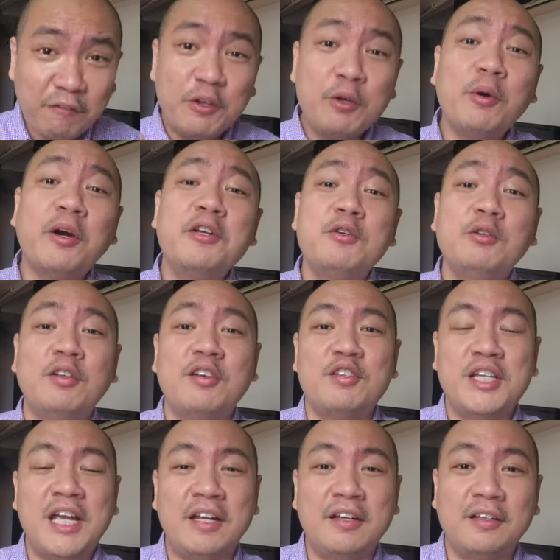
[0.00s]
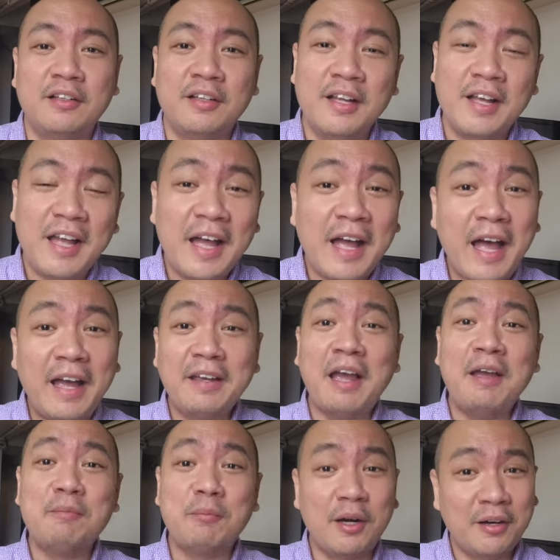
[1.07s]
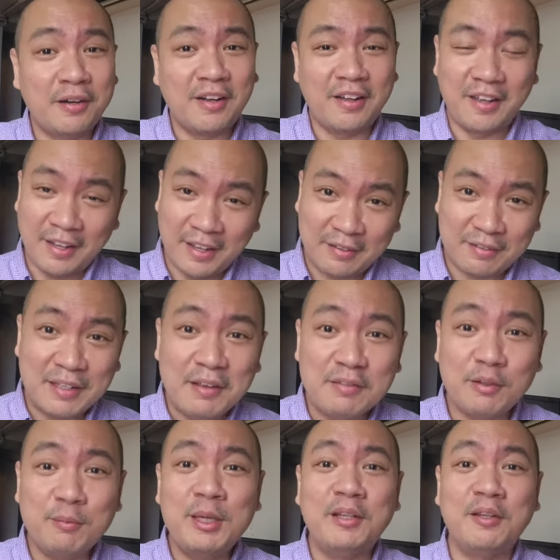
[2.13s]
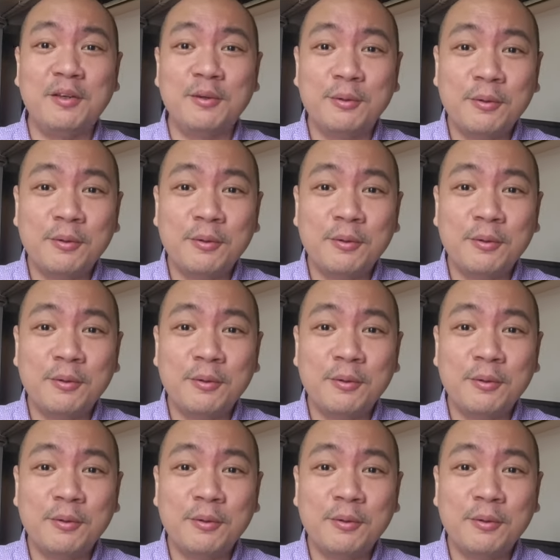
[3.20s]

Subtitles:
if you are new to this channel, hi, I'm Mark. It's nice to meet